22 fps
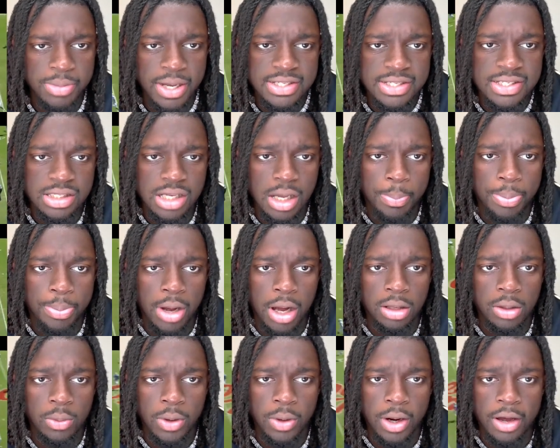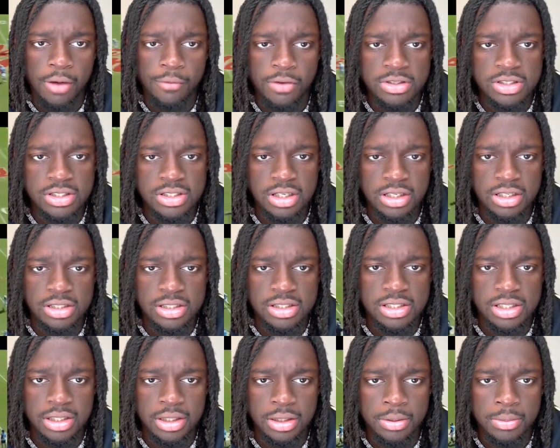Messing Please up all around versus a good
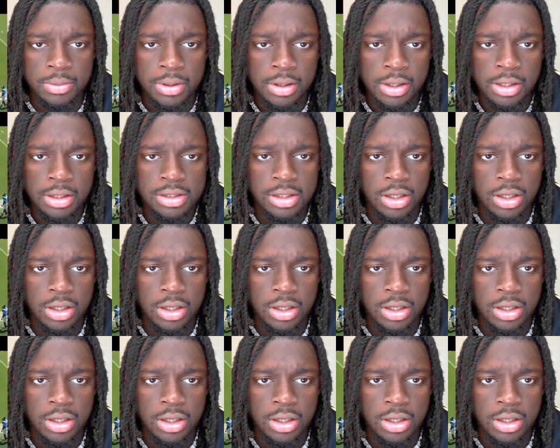team.